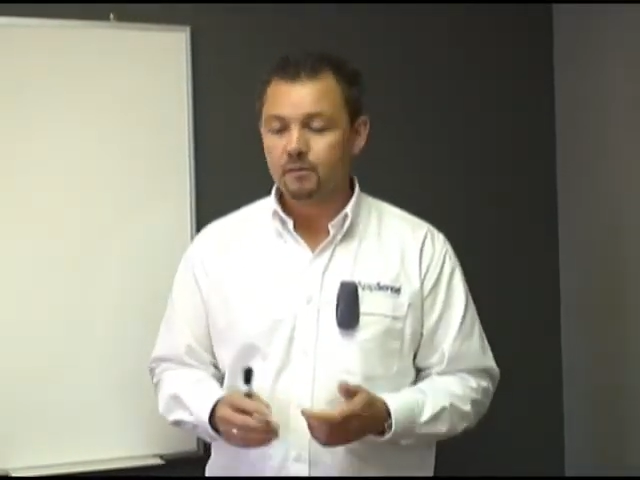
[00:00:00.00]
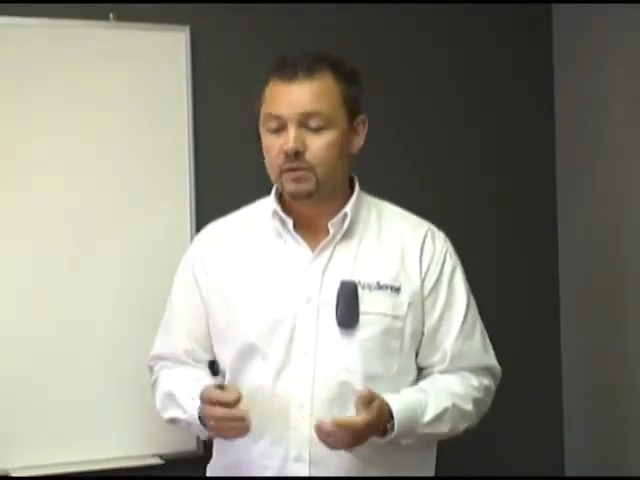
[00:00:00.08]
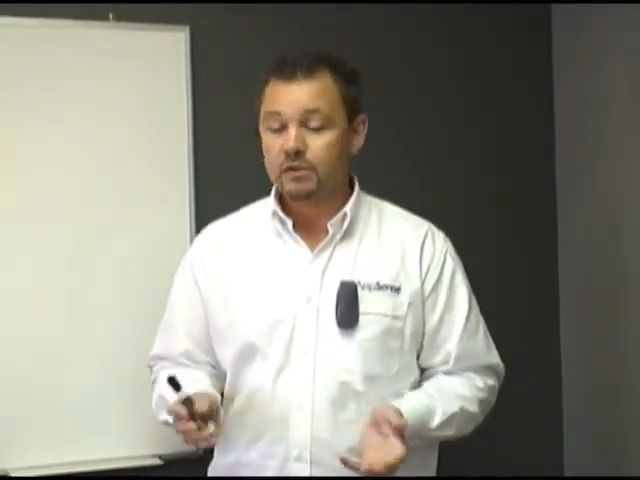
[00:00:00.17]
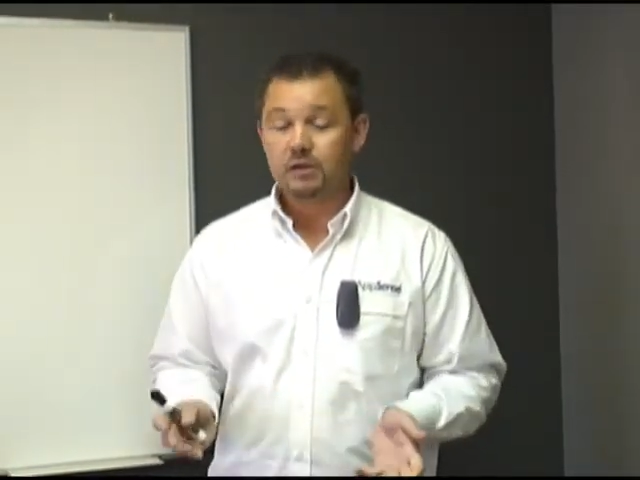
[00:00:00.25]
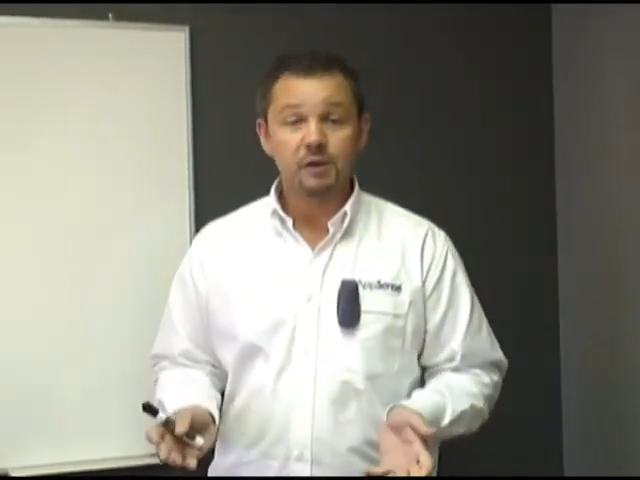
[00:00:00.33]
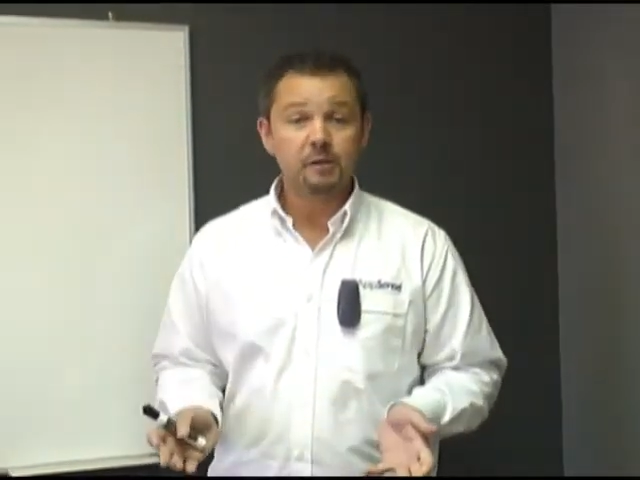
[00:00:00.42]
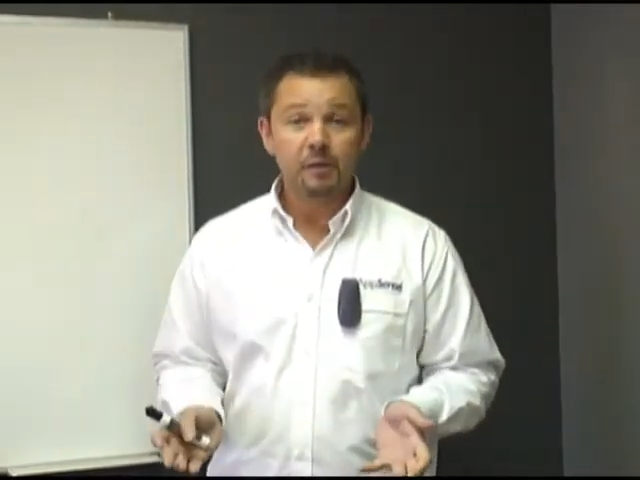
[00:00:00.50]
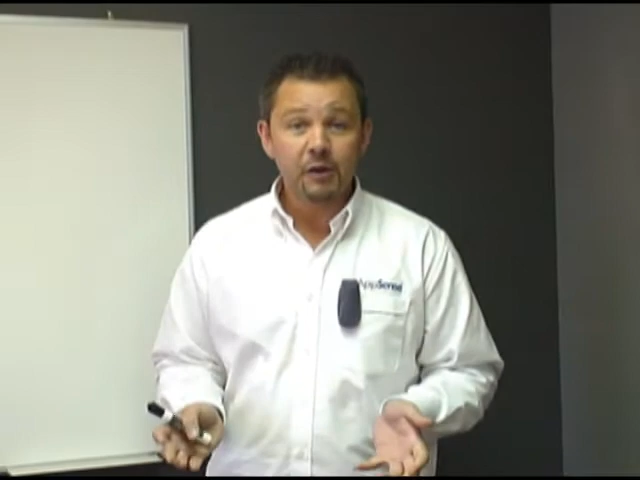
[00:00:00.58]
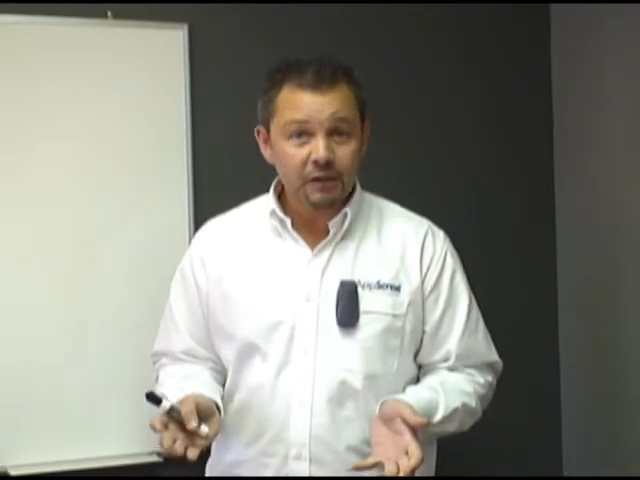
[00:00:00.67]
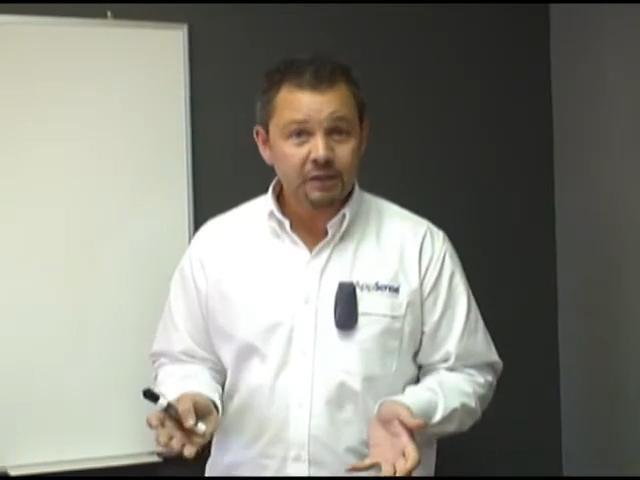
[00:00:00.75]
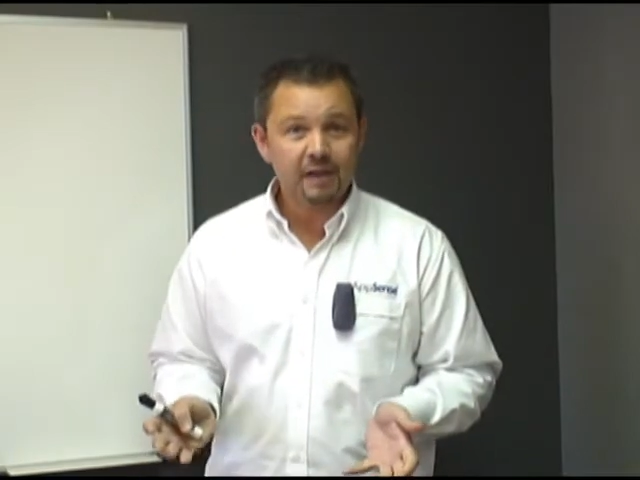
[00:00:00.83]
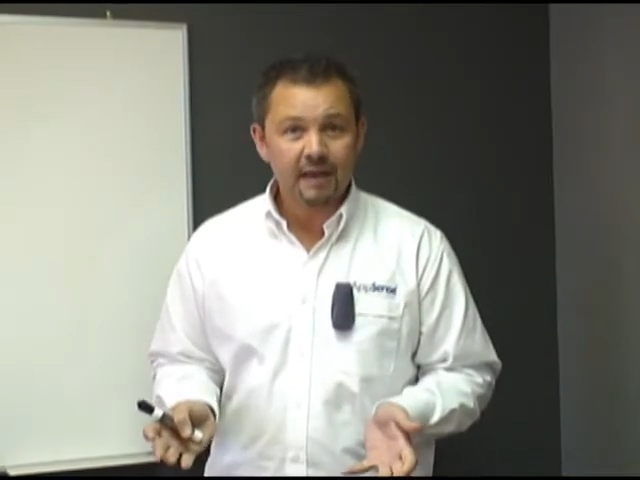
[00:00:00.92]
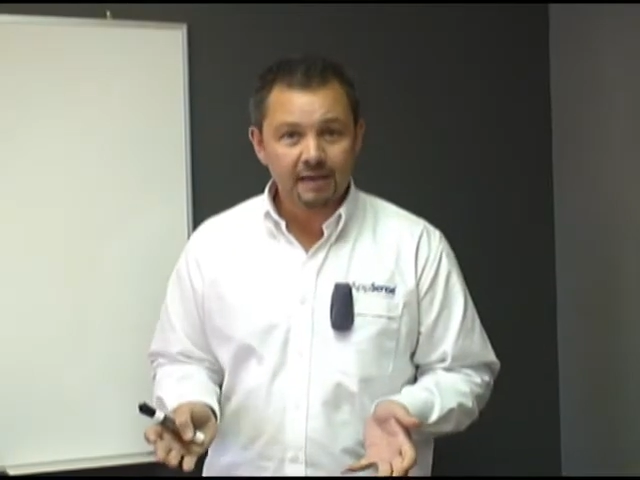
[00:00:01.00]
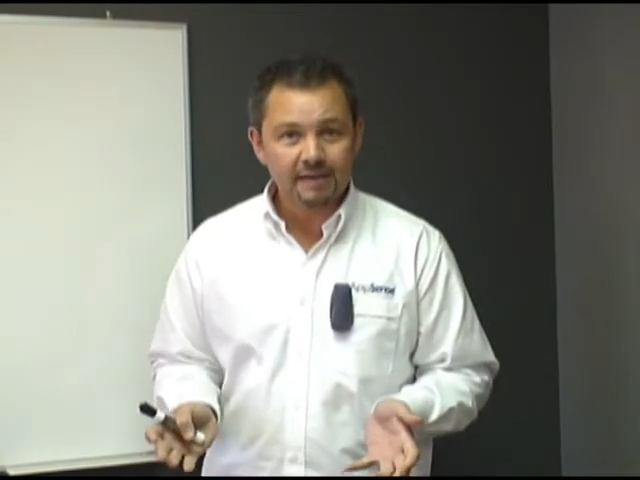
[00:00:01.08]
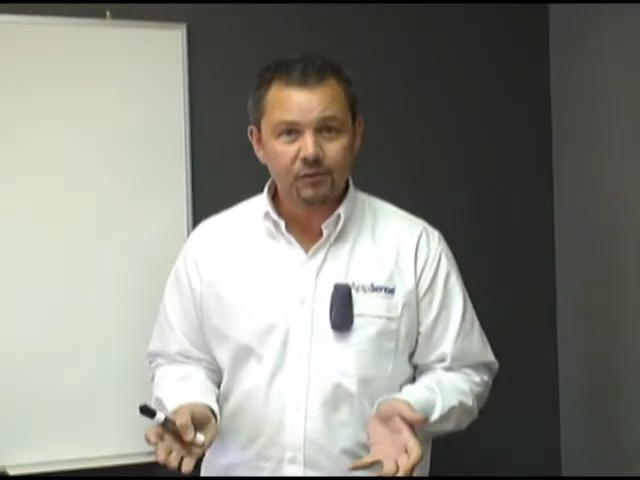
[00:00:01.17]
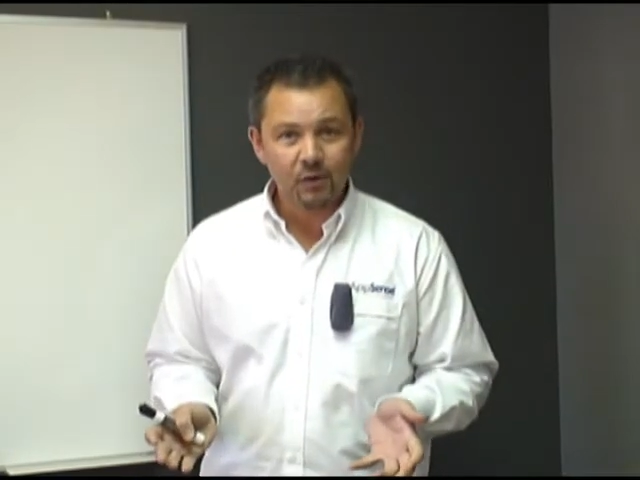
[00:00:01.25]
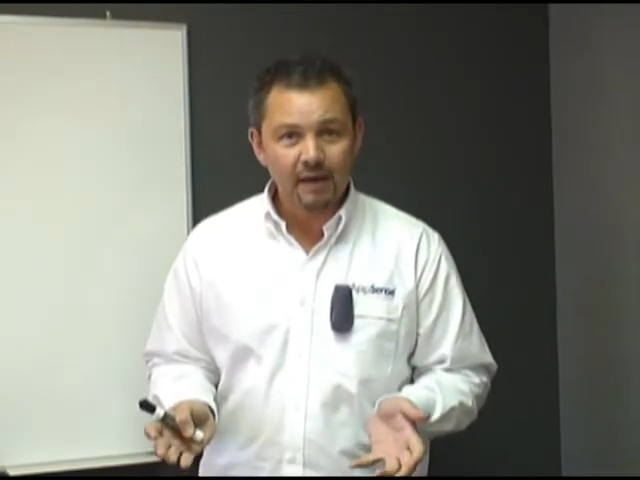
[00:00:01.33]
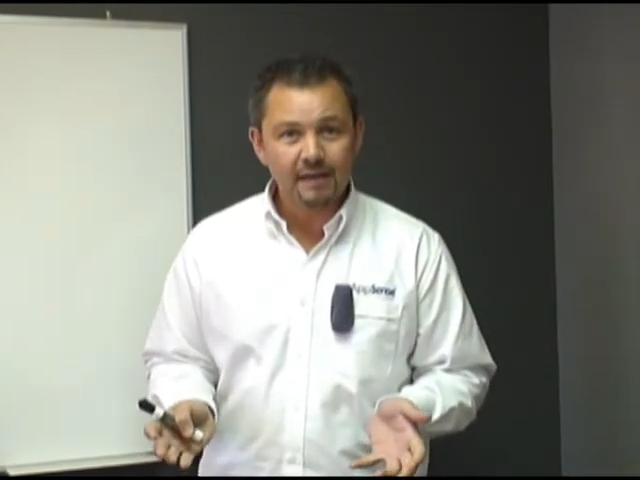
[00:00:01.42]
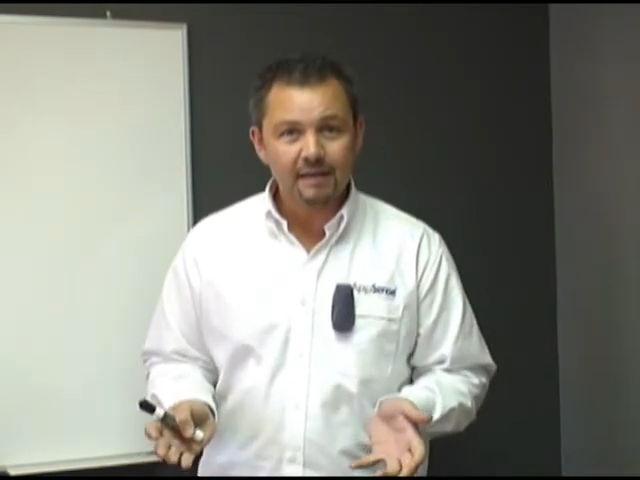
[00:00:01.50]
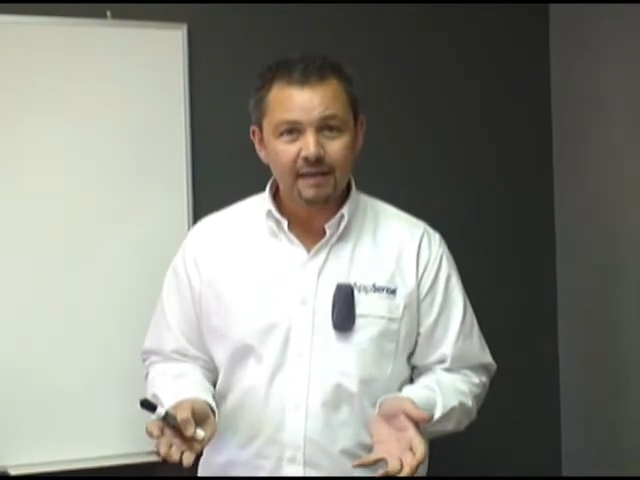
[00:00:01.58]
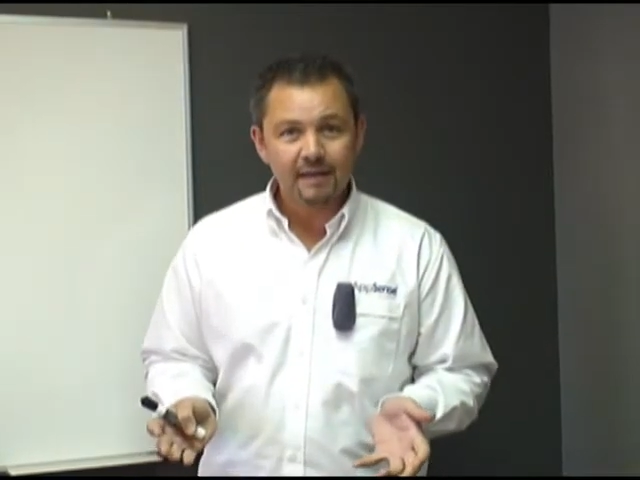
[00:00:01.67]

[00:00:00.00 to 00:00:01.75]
You start to personalize it, right?